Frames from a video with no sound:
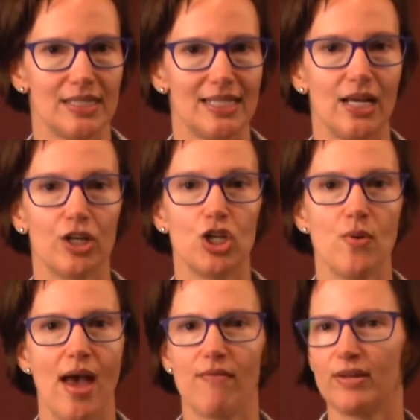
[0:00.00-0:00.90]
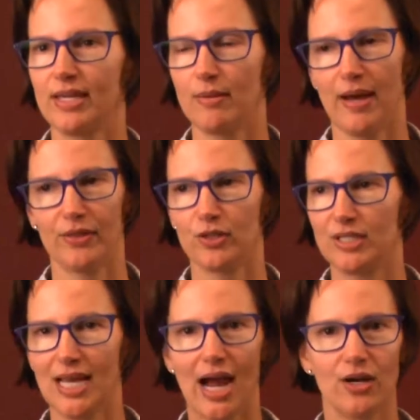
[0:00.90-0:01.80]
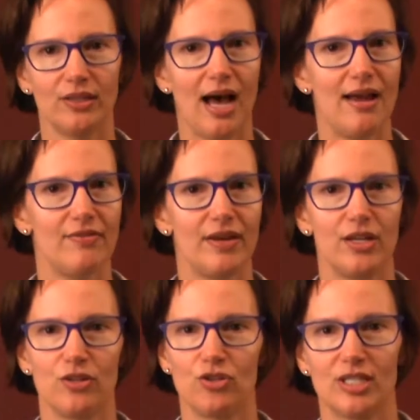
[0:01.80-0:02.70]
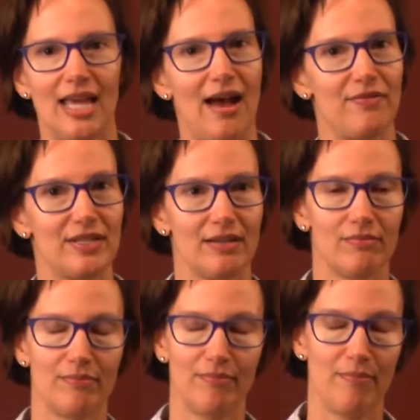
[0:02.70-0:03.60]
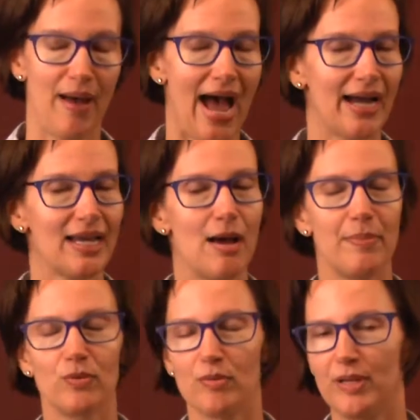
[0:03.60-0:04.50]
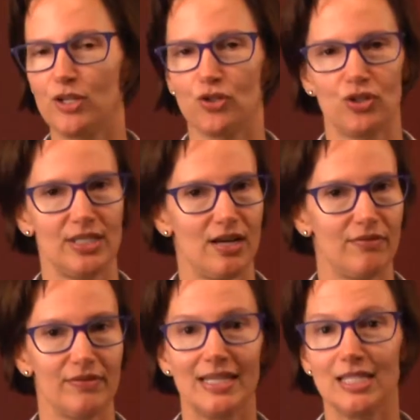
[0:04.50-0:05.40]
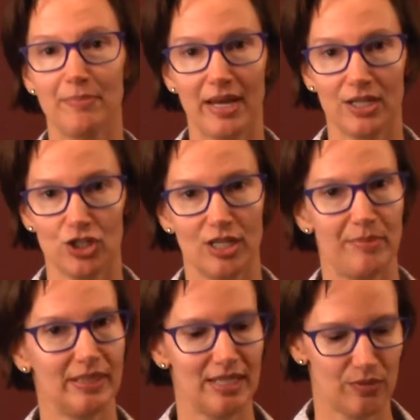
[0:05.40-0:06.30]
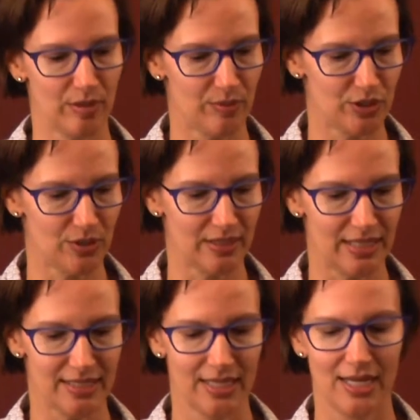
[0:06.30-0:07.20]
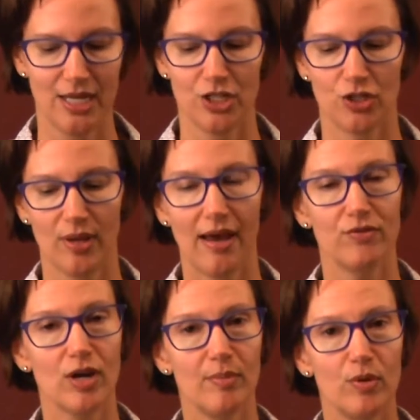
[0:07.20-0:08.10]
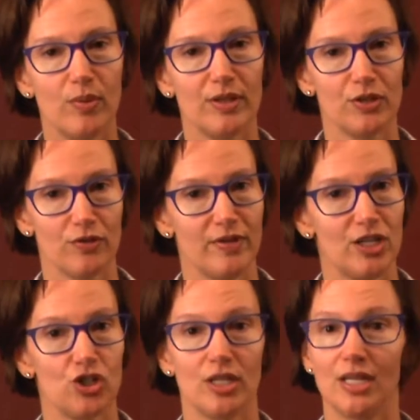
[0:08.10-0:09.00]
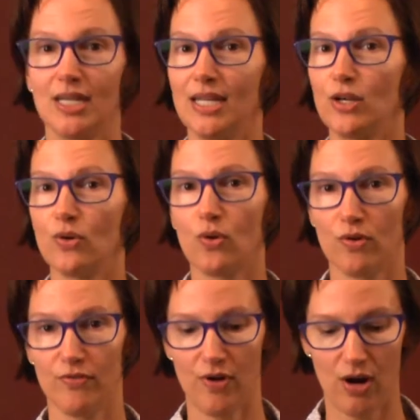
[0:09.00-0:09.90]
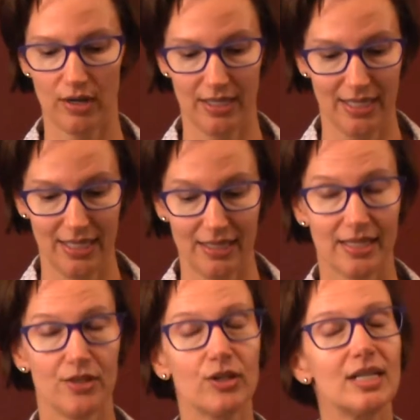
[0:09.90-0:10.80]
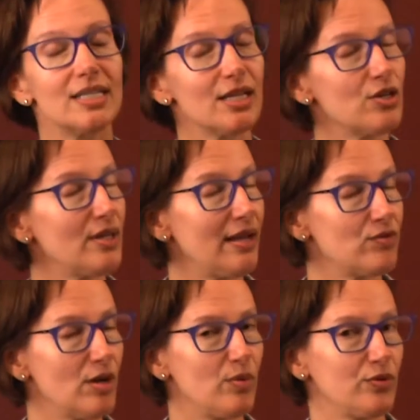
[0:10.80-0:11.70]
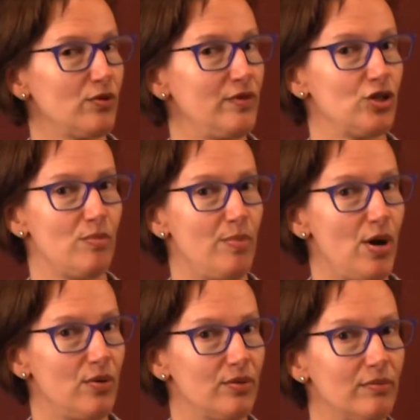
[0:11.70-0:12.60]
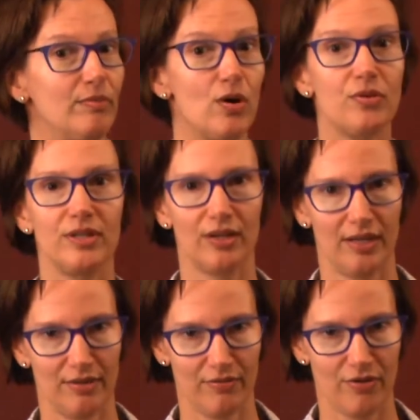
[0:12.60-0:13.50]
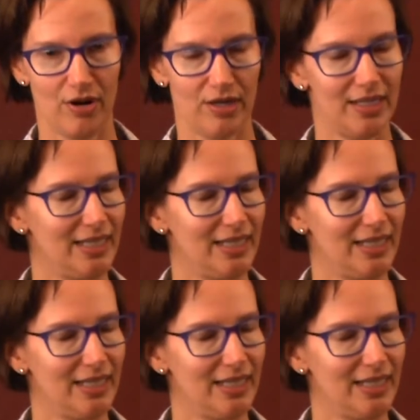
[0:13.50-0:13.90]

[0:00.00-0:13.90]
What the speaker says: telling you everything about their entire life, and you just have to back up and repeat yourself. In Spanish typically is where we're doing this. Do you have trouble with your vision near or far? Then they're going to tell you they have trouble with their vision both near and far.